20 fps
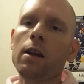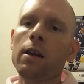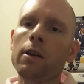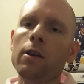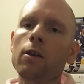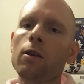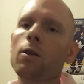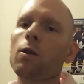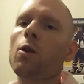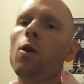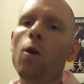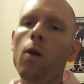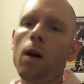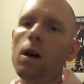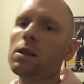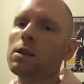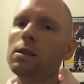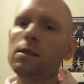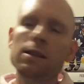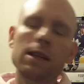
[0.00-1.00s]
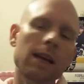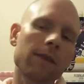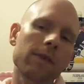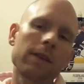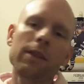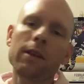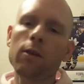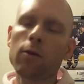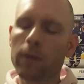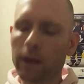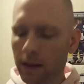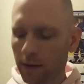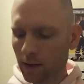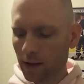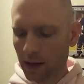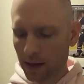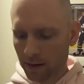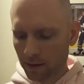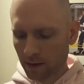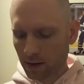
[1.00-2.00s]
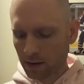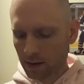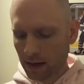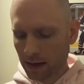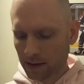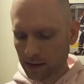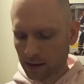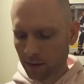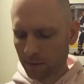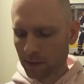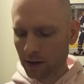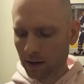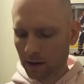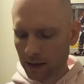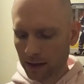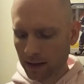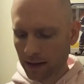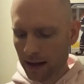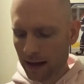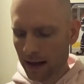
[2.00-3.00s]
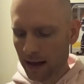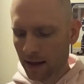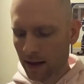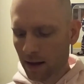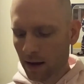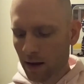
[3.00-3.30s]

your cause is given the green light, Does that something like that.